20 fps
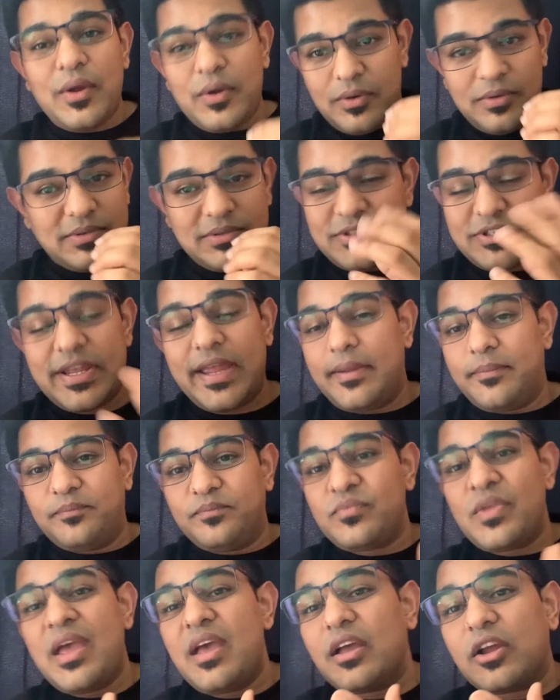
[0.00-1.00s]
See,
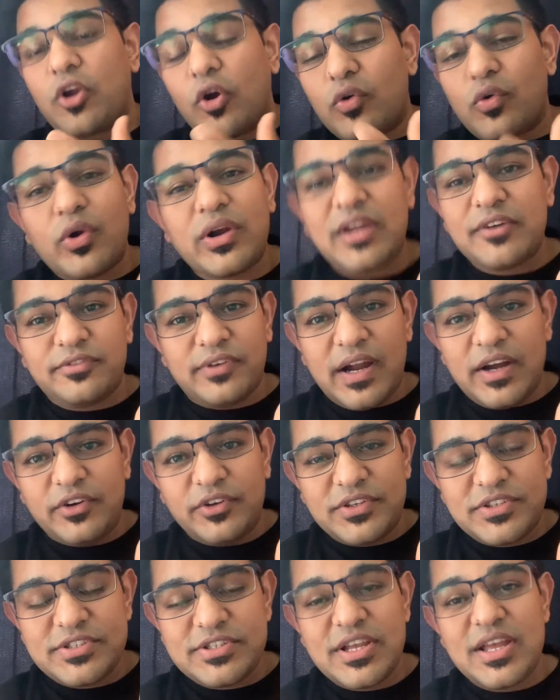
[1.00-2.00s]

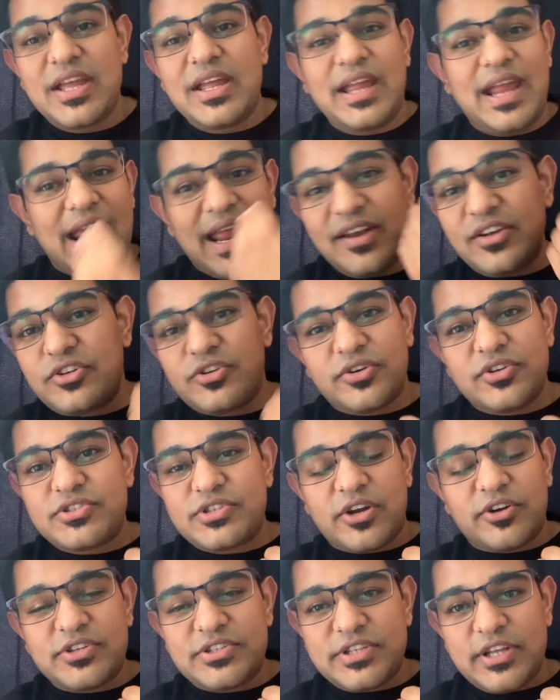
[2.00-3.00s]
coronavirus enters
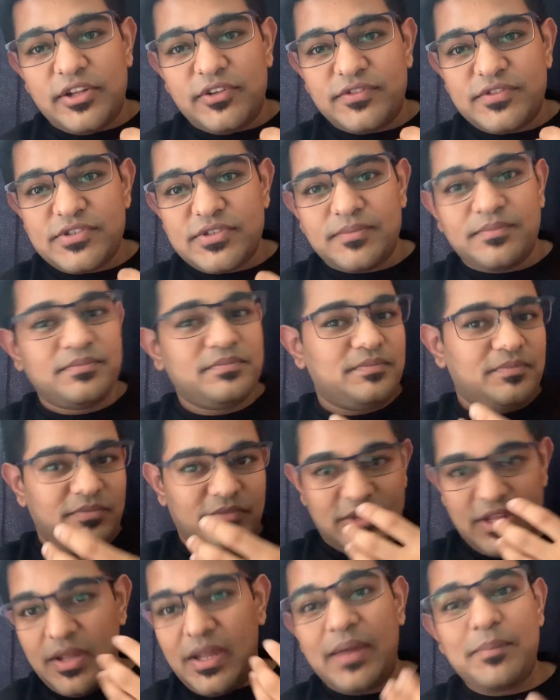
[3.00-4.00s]
our cells.
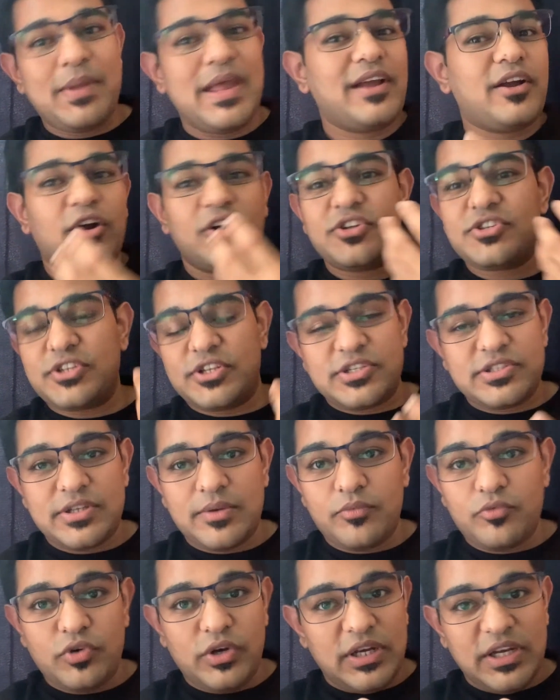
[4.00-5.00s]
They make our
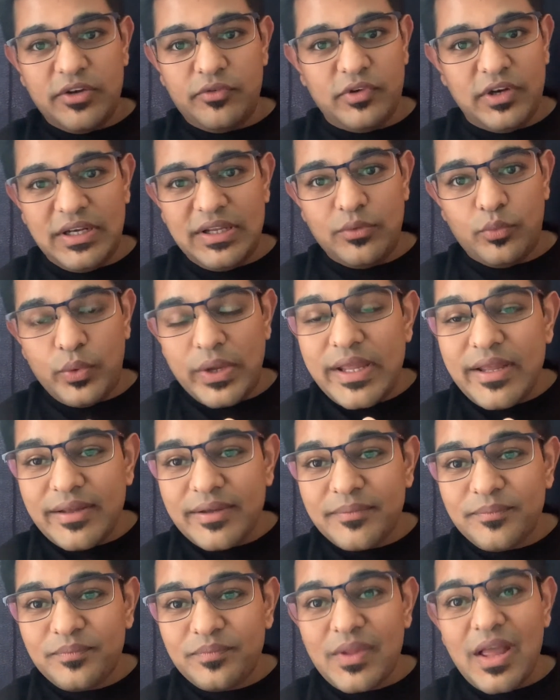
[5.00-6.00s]
system really, really weak.
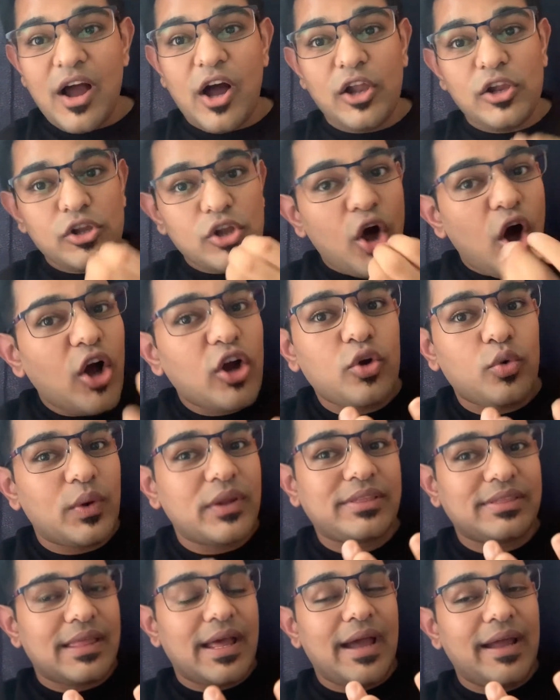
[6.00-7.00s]
Along
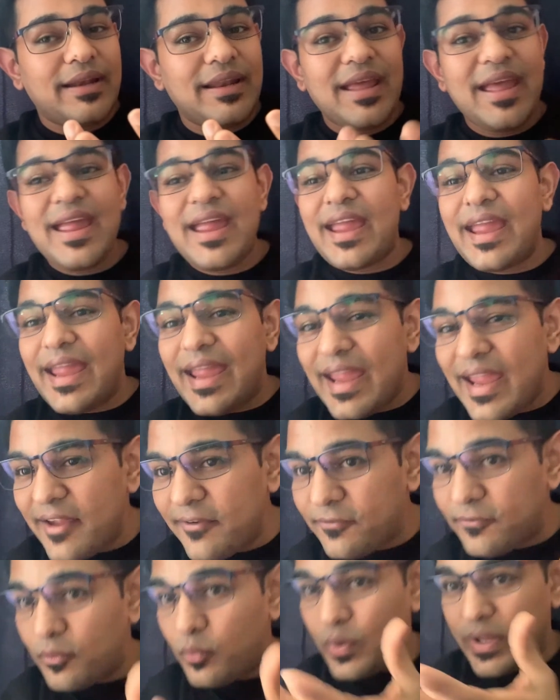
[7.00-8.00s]
with that,
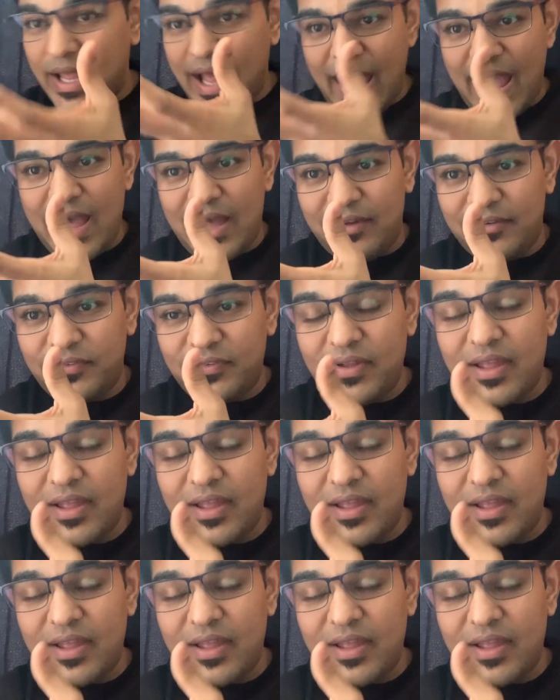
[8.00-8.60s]
if we have